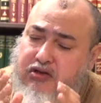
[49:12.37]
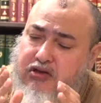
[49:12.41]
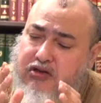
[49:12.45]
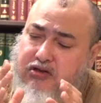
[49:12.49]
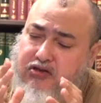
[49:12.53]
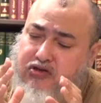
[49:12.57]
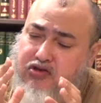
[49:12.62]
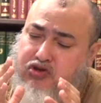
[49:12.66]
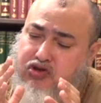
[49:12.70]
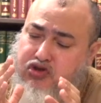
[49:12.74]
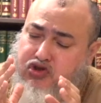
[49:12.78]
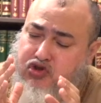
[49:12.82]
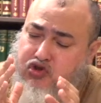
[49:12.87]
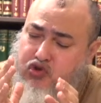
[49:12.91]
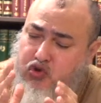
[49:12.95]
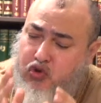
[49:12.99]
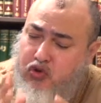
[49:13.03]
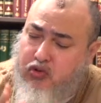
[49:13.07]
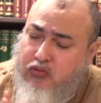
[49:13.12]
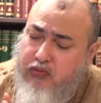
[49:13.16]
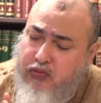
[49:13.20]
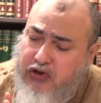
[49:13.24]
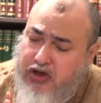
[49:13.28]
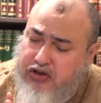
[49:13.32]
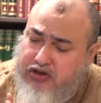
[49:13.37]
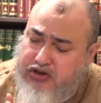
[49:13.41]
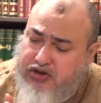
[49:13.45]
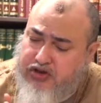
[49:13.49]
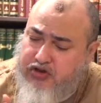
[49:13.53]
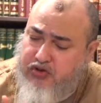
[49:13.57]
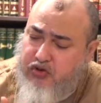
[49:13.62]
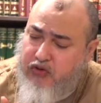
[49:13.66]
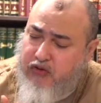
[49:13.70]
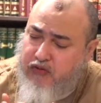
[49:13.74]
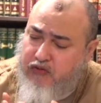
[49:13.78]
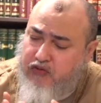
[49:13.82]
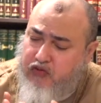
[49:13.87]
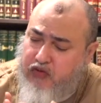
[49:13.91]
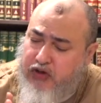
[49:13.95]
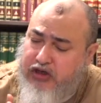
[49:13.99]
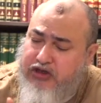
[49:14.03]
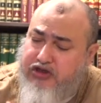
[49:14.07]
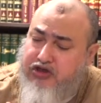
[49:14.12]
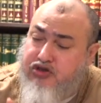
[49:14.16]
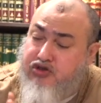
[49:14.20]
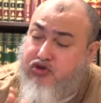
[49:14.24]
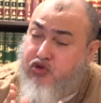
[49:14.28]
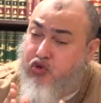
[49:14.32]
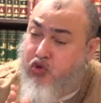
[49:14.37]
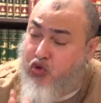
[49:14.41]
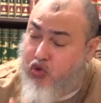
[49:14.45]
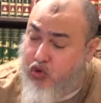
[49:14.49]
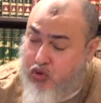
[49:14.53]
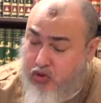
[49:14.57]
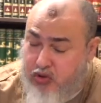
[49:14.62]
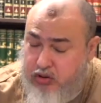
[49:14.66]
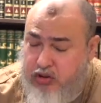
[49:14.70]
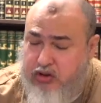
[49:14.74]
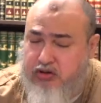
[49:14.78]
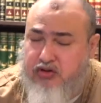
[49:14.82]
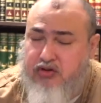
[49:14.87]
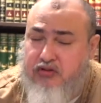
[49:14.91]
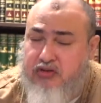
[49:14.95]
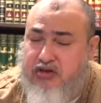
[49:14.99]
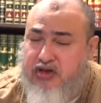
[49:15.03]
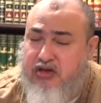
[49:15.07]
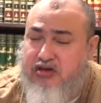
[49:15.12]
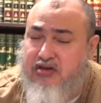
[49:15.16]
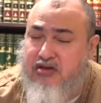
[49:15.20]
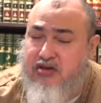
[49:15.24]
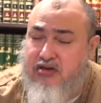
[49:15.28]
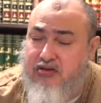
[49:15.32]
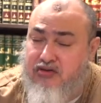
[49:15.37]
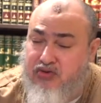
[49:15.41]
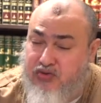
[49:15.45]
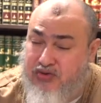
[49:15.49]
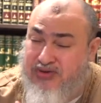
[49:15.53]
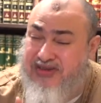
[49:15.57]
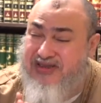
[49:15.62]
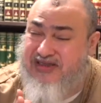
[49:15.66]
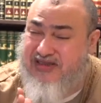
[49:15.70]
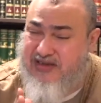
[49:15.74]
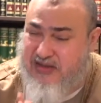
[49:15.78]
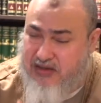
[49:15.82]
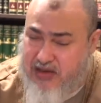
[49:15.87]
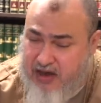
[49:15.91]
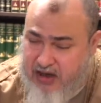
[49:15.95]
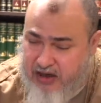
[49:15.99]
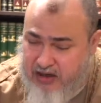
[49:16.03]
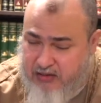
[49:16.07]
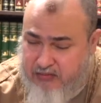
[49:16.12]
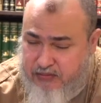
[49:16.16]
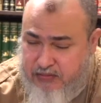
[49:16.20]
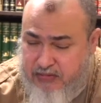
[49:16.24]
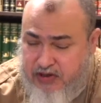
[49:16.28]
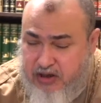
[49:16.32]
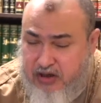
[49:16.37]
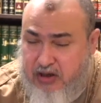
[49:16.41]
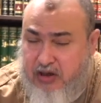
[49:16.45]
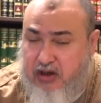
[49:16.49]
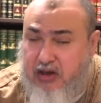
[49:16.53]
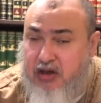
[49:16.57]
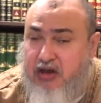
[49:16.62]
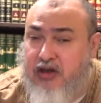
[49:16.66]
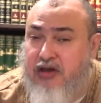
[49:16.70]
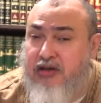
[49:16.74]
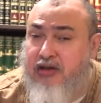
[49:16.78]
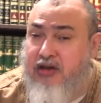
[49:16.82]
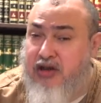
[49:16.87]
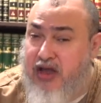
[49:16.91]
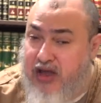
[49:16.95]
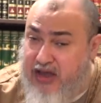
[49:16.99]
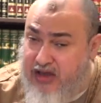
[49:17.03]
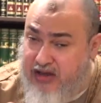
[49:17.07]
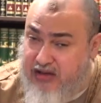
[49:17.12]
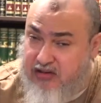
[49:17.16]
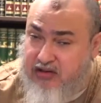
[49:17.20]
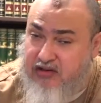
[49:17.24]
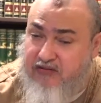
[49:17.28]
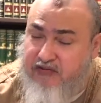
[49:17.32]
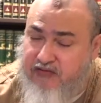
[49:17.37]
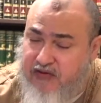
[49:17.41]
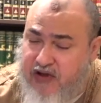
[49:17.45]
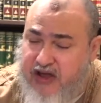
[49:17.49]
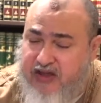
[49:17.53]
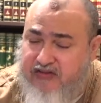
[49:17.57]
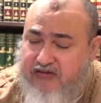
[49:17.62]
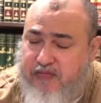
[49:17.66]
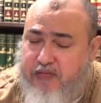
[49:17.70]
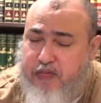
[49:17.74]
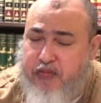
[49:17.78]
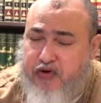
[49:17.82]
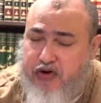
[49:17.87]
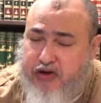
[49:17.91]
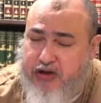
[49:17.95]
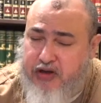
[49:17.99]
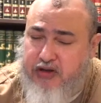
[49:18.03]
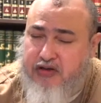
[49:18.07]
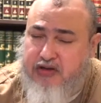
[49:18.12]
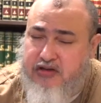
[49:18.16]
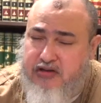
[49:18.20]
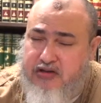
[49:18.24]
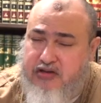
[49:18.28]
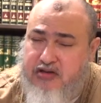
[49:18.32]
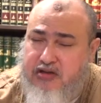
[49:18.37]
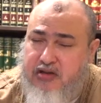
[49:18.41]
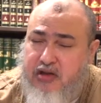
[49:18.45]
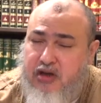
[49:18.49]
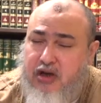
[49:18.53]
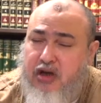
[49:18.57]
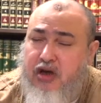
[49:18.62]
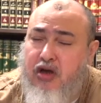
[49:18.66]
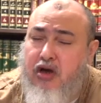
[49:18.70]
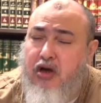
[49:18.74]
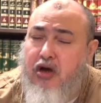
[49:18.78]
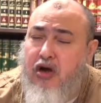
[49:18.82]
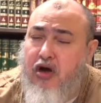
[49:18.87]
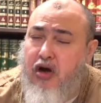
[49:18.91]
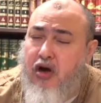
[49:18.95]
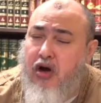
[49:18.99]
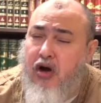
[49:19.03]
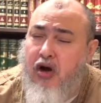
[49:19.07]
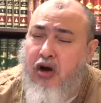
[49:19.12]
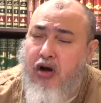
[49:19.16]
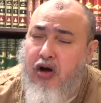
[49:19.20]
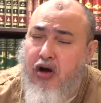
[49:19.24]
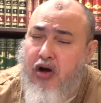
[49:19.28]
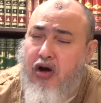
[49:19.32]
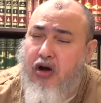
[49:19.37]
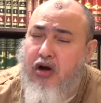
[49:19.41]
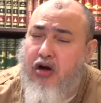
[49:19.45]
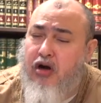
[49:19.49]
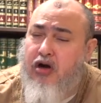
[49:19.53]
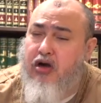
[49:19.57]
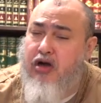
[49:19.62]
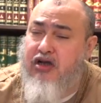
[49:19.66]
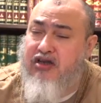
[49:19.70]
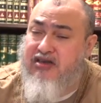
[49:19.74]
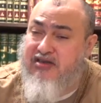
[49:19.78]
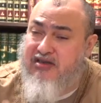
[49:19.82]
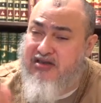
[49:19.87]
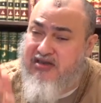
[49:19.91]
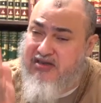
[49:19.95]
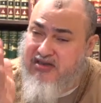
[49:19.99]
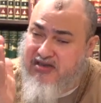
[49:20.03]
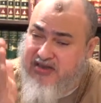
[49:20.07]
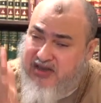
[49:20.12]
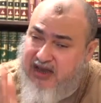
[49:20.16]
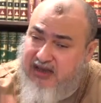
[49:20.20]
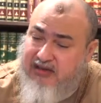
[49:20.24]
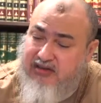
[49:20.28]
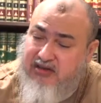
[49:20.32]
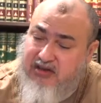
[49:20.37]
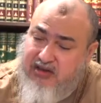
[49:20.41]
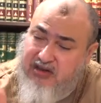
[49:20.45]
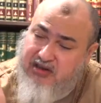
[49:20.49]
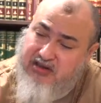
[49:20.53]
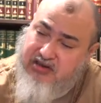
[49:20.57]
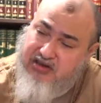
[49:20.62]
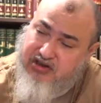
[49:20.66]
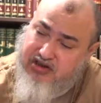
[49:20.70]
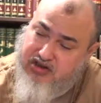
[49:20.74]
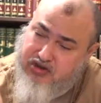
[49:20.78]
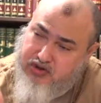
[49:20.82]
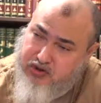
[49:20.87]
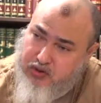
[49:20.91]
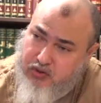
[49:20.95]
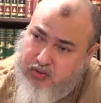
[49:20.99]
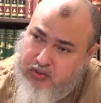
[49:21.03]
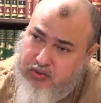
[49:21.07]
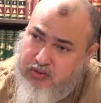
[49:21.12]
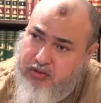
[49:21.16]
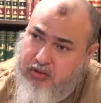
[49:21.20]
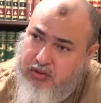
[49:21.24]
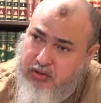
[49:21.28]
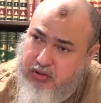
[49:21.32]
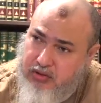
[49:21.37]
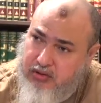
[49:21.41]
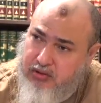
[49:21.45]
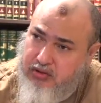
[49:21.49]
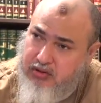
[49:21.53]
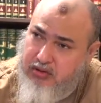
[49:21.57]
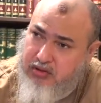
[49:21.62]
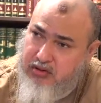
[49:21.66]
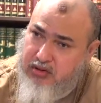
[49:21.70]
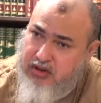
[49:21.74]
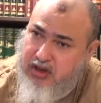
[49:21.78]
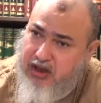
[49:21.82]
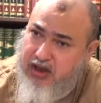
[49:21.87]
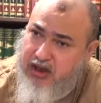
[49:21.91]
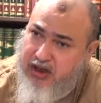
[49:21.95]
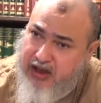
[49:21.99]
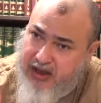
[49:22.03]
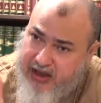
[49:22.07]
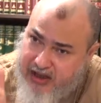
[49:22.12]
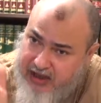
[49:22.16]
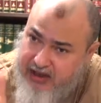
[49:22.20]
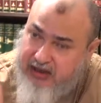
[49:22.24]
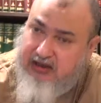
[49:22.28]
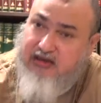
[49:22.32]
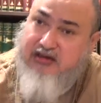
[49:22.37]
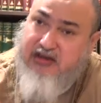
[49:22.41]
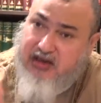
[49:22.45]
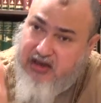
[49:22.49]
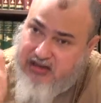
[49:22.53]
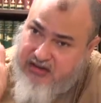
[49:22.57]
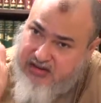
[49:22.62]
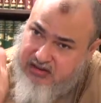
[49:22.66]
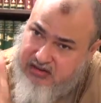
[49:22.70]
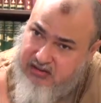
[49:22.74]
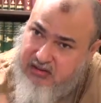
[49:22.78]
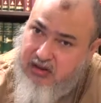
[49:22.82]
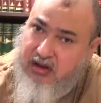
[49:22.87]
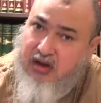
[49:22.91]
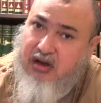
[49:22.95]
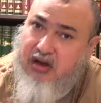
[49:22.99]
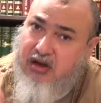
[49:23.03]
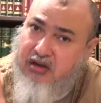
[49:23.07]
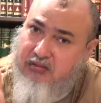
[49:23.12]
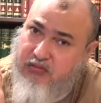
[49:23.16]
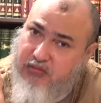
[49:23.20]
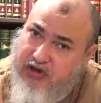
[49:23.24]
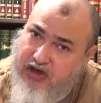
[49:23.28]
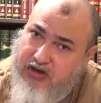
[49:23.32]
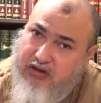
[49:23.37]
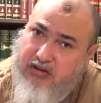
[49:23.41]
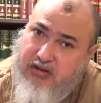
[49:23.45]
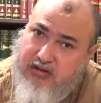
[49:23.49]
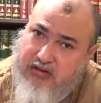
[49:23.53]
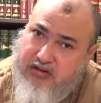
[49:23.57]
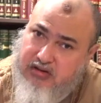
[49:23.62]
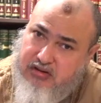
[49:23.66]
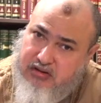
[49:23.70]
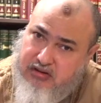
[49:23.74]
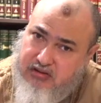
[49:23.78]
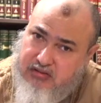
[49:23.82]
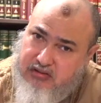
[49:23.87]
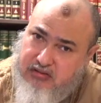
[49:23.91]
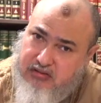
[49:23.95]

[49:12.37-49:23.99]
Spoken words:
so much of what is core to Islam, like the 5 prayers, are set in stone at the Isra and Mi'raj.